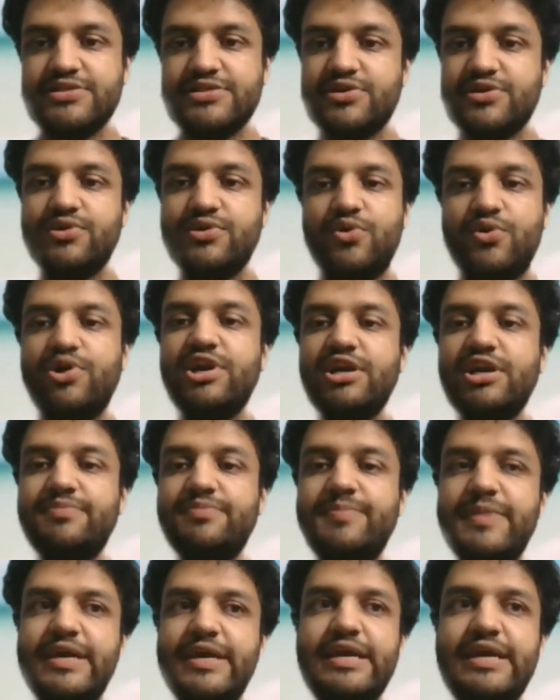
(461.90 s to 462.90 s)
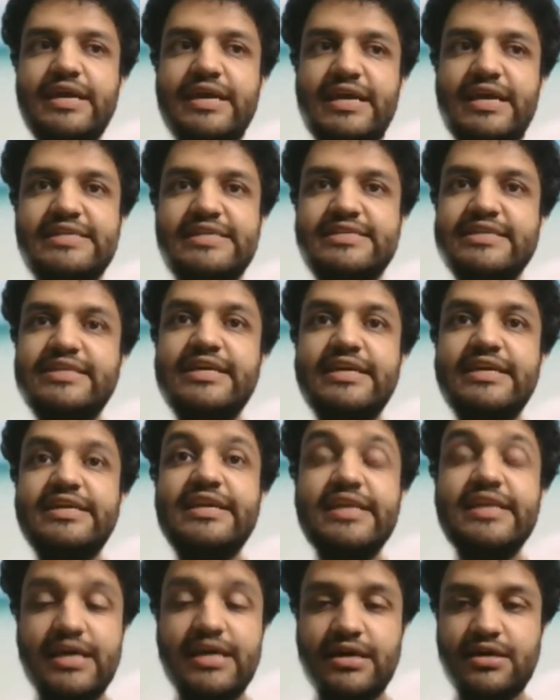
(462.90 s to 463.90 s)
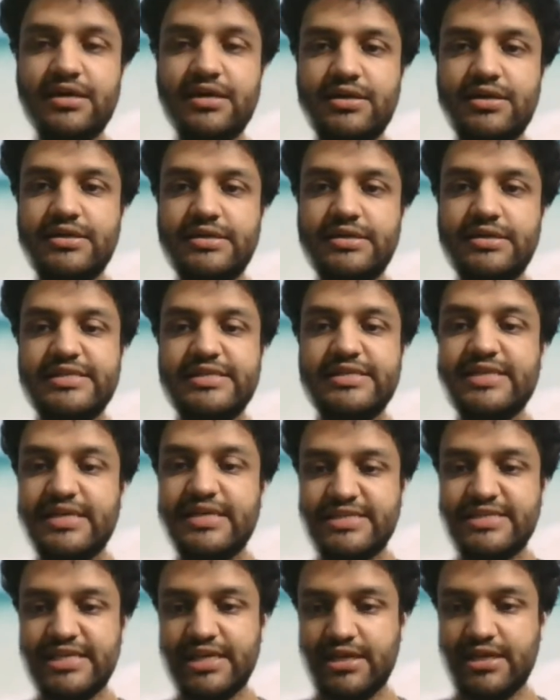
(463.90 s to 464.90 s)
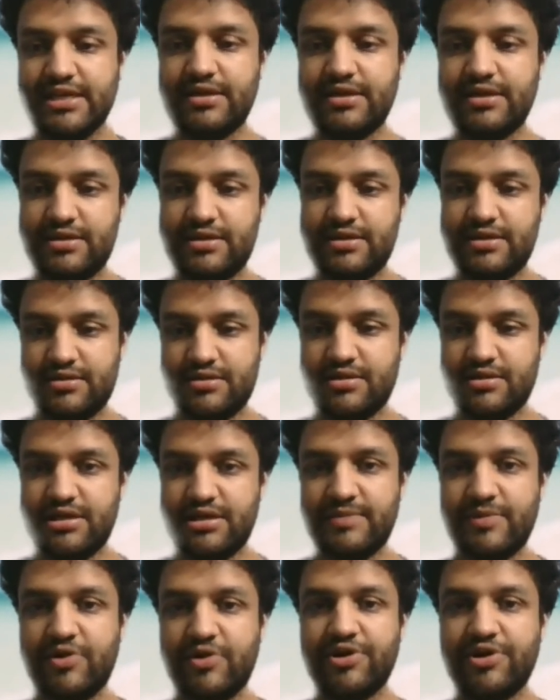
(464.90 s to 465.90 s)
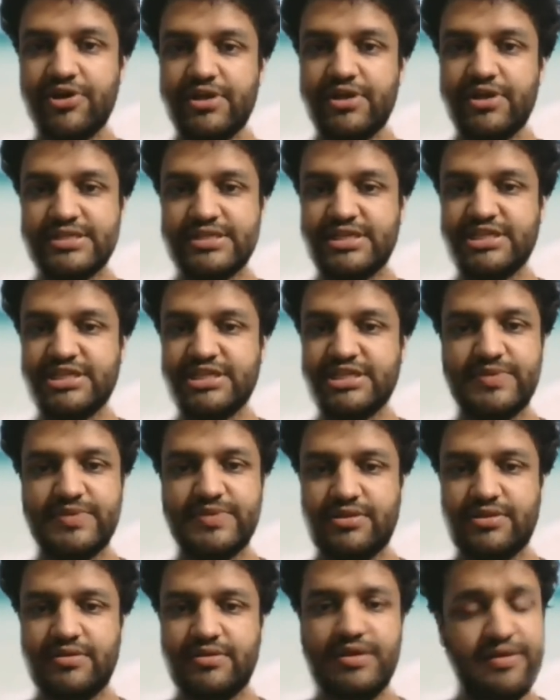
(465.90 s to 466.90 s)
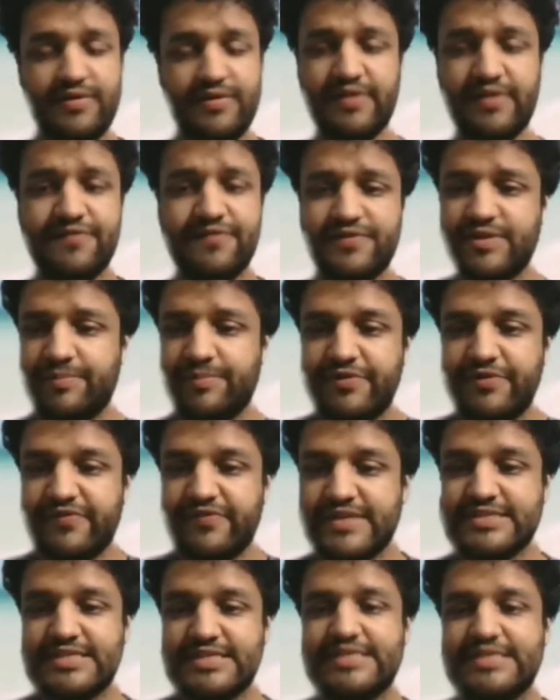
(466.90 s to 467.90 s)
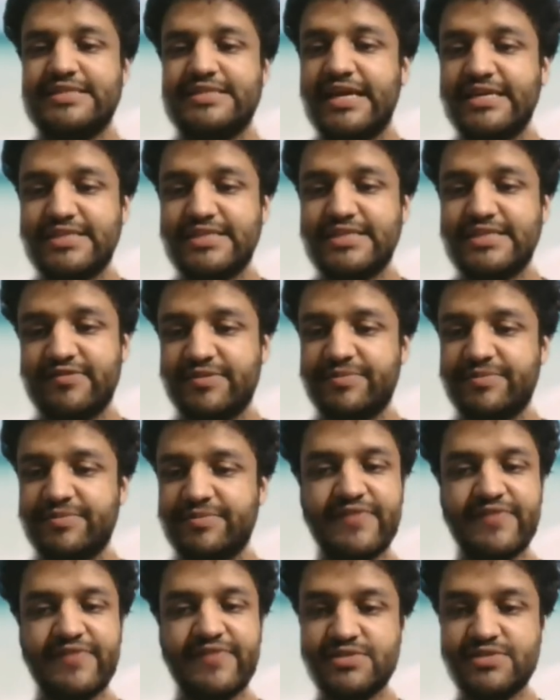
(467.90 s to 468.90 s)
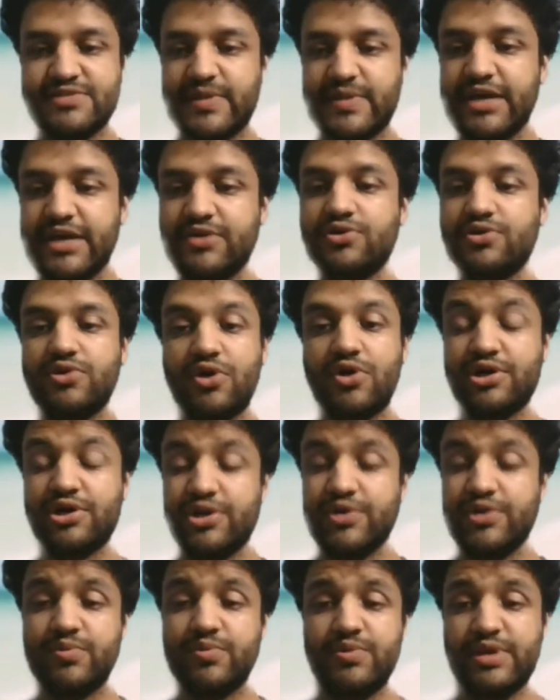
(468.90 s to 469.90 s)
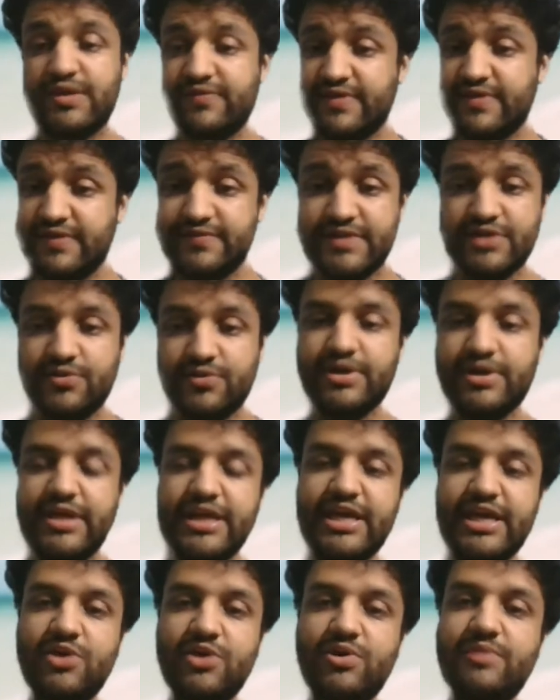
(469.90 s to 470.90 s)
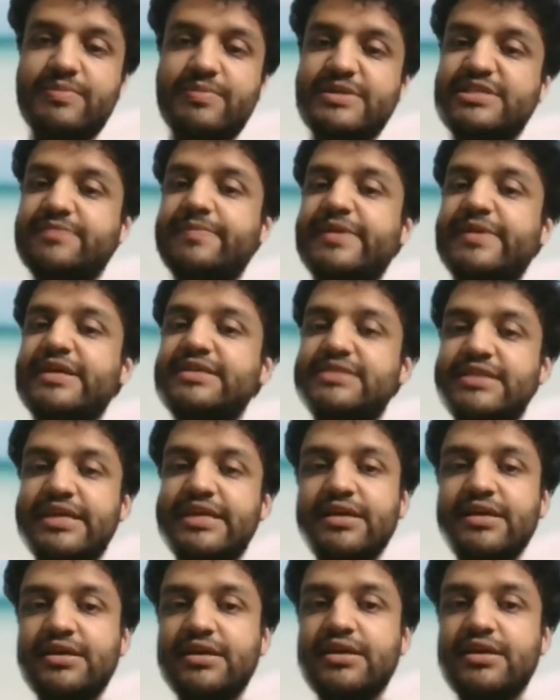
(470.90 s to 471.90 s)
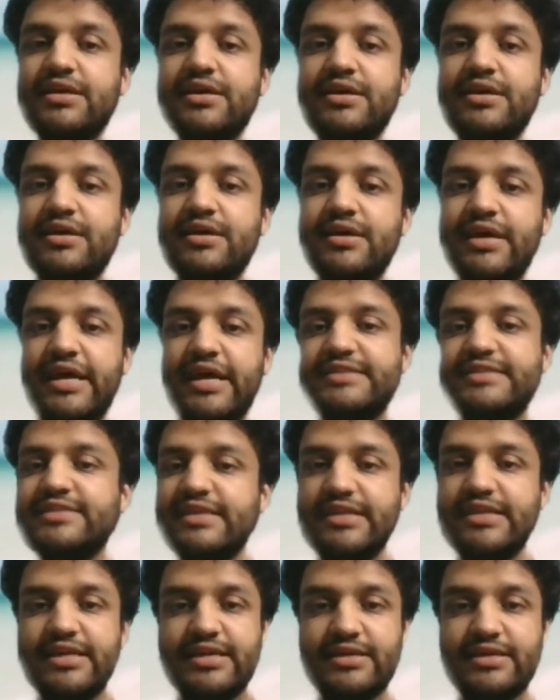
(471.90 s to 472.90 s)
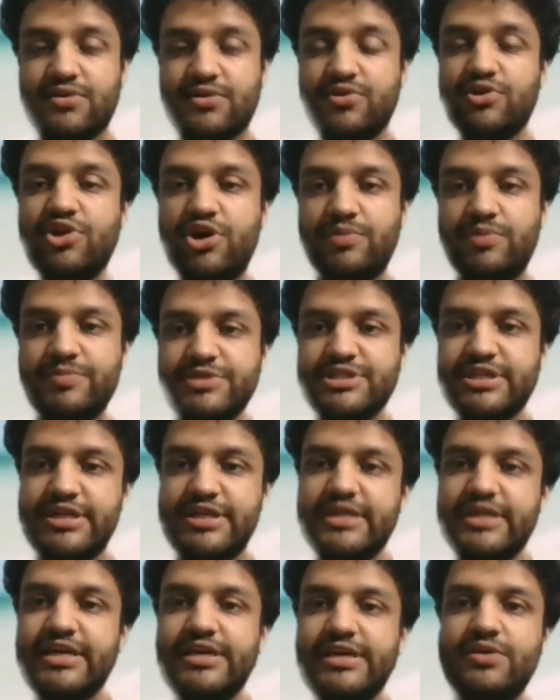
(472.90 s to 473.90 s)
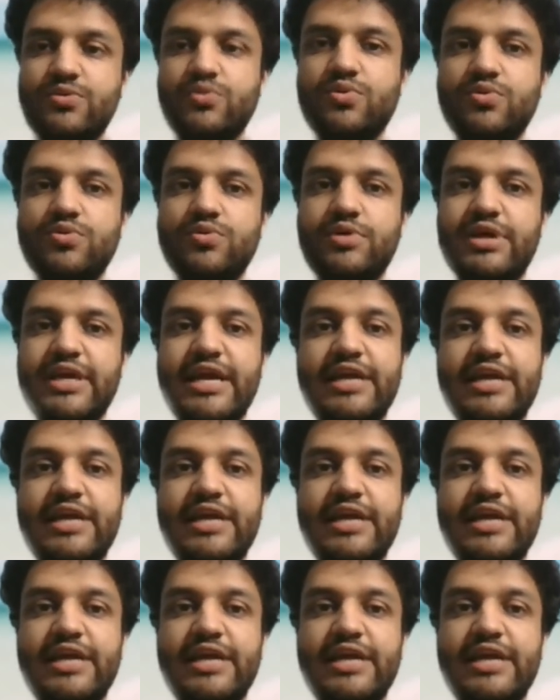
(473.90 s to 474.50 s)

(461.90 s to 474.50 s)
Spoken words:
So don't be hesitant in discussing about your research with. If the professor is nice and if the professor is willing to talk to you, even if they don't take you up as a PhD, it's still a good opportunity to